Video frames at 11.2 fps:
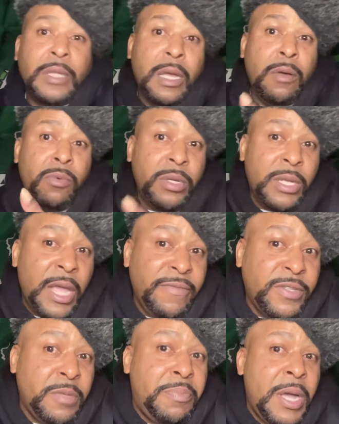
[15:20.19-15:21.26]
I wouldn't gave
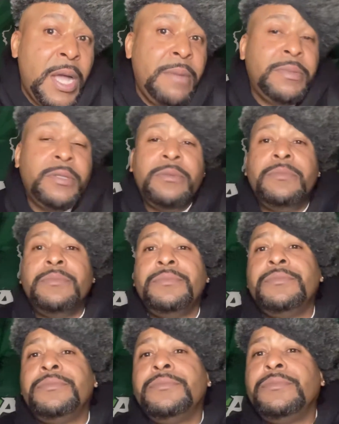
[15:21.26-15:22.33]
it to Pops.
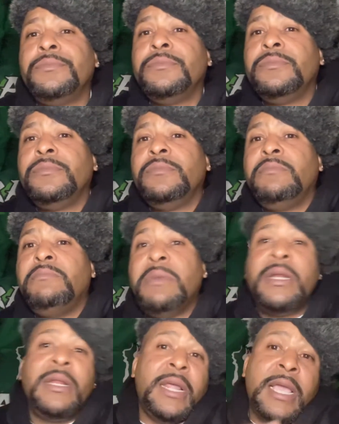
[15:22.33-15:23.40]

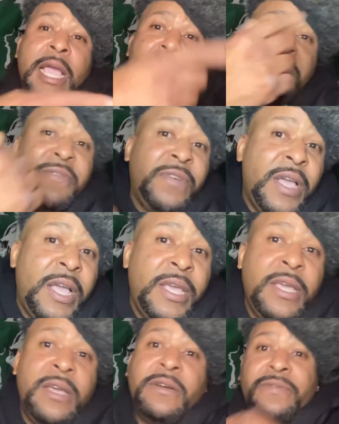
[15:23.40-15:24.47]
Money they gave me for
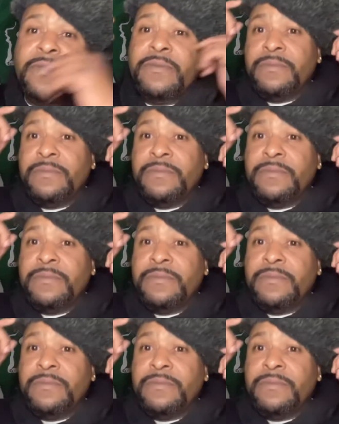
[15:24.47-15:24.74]
AF,